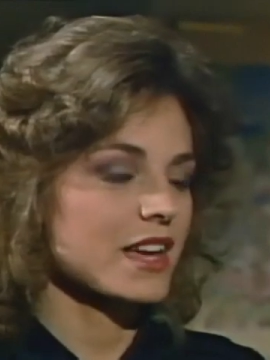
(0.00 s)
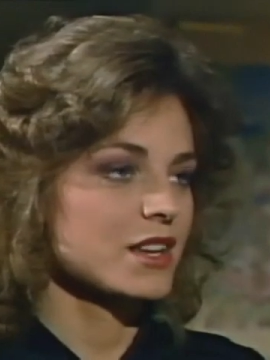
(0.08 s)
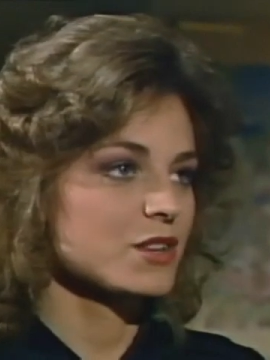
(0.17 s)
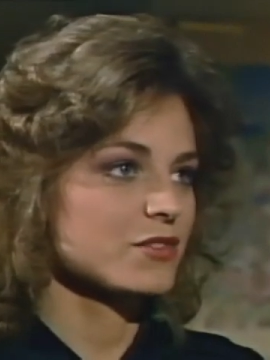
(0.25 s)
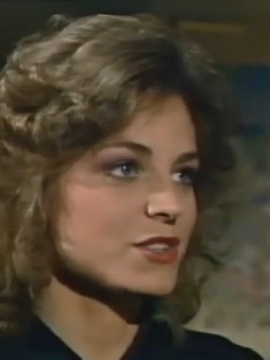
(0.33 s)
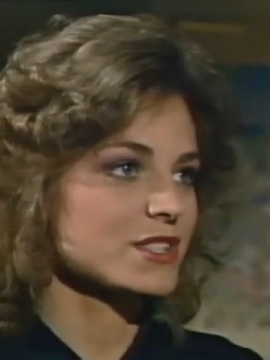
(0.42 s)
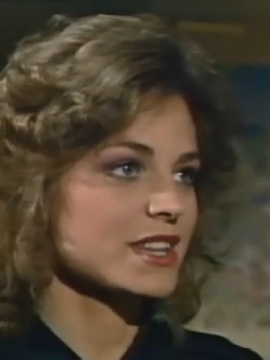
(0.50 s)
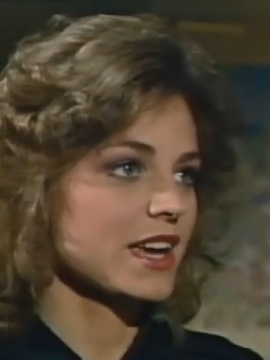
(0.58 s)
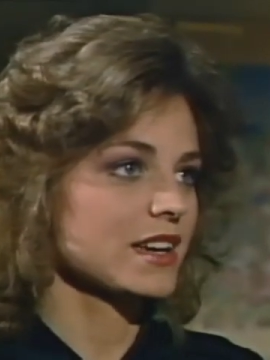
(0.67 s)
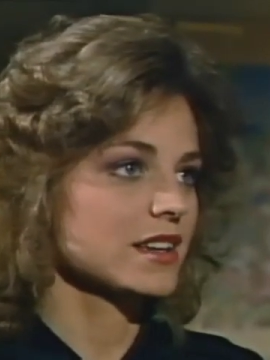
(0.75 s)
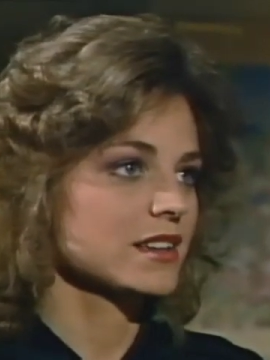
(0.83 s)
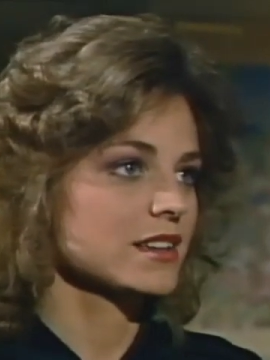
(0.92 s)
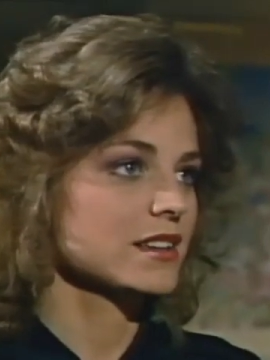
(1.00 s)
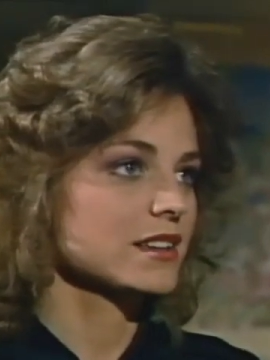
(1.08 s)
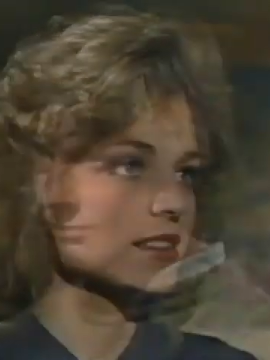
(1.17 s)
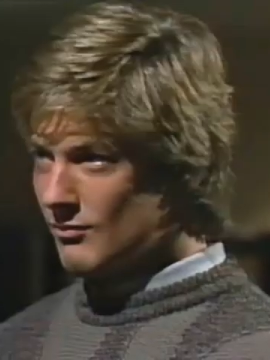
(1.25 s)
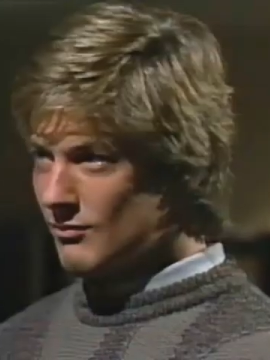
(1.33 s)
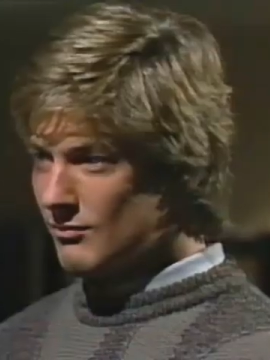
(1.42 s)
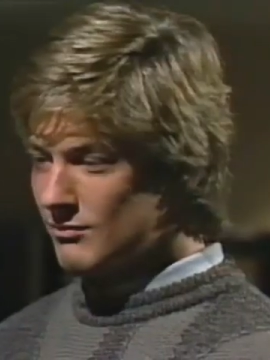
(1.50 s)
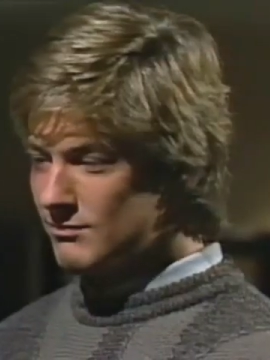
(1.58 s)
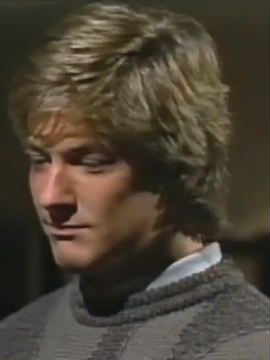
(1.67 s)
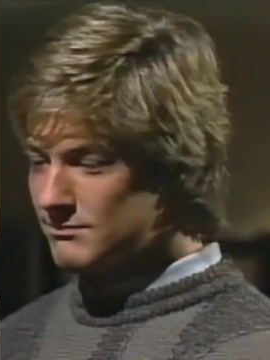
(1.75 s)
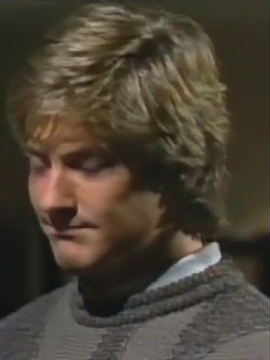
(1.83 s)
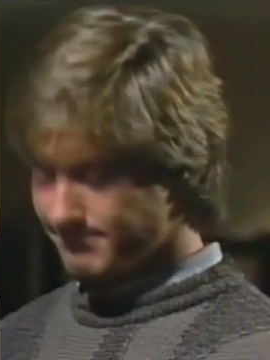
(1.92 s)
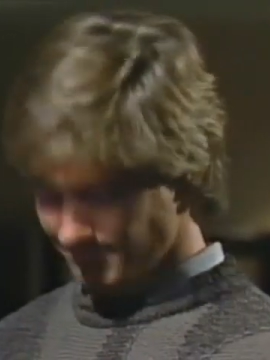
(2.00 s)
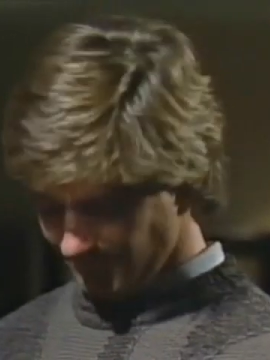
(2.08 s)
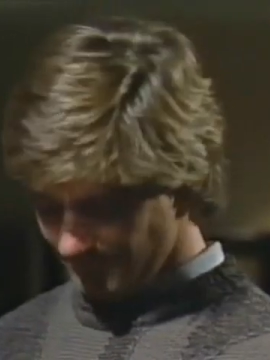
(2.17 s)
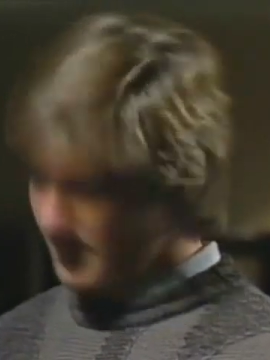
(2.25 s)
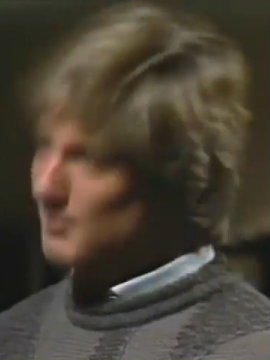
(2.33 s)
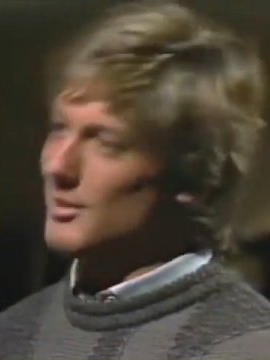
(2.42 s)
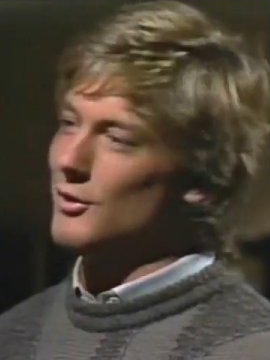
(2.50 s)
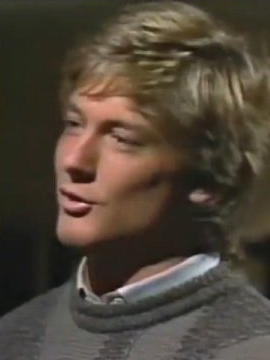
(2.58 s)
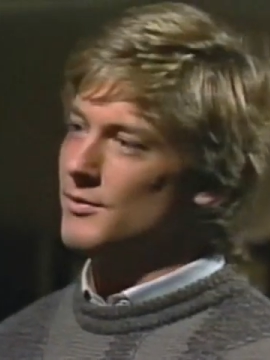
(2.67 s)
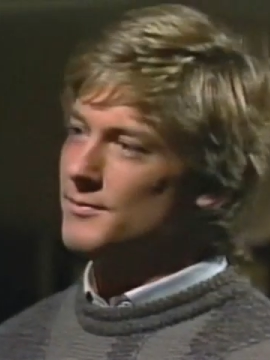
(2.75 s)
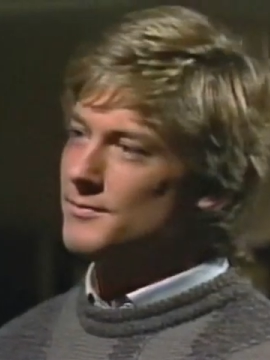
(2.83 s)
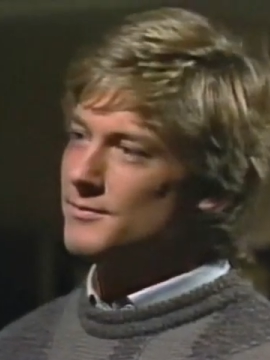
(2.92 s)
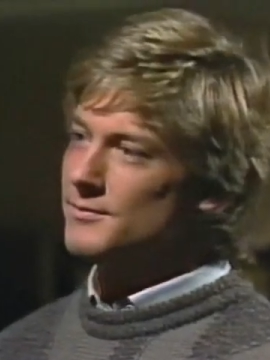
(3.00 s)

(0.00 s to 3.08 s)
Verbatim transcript: Thank you for staying. My pleasure.